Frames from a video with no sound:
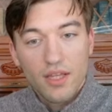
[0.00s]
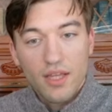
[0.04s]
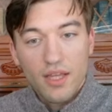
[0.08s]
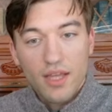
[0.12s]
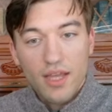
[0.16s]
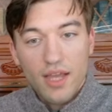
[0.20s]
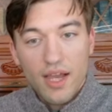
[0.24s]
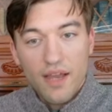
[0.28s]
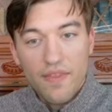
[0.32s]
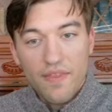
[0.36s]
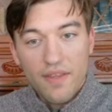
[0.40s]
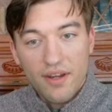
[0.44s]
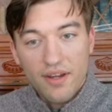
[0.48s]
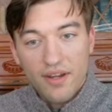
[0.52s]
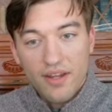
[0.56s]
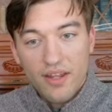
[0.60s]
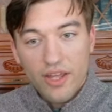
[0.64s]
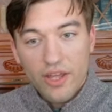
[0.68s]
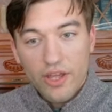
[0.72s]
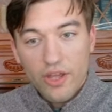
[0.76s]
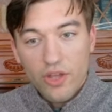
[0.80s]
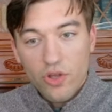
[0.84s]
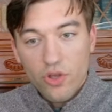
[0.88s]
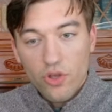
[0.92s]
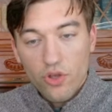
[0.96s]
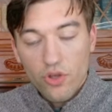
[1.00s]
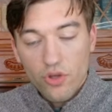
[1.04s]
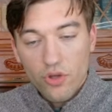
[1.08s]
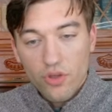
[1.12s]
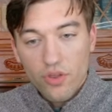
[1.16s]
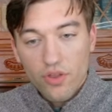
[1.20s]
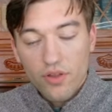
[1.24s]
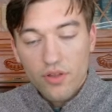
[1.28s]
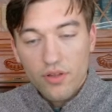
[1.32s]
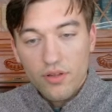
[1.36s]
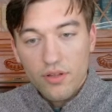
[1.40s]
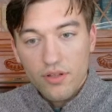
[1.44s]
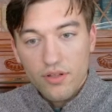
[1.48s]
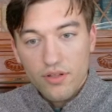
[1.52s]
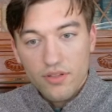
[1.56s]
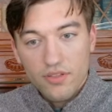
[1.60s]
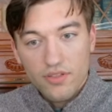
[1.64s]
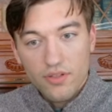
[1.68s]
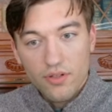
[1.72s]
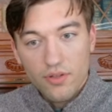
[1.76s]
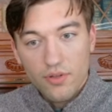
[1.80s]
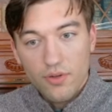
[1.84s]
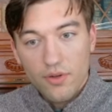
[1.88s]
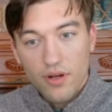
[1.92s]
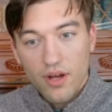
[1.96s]
and then an udel,
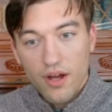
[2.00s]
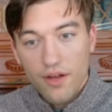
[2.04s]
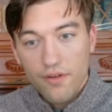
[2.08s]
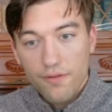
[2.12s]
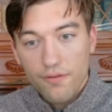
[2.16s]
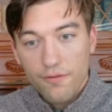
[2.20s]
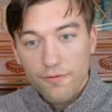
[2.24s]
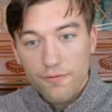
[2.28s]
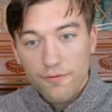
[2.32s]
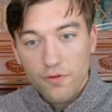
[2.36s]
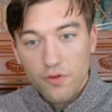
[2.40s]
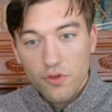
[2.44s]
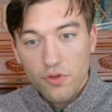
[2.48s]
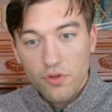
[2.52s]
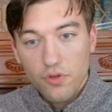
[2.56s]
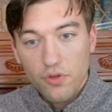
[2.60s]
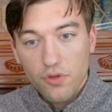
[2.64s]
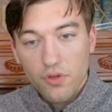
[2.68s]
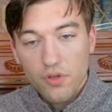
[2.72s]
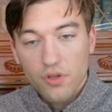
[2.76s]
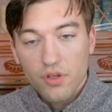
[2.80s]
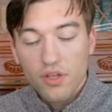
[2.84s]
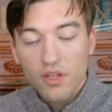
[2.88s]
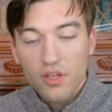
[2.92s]
so afu,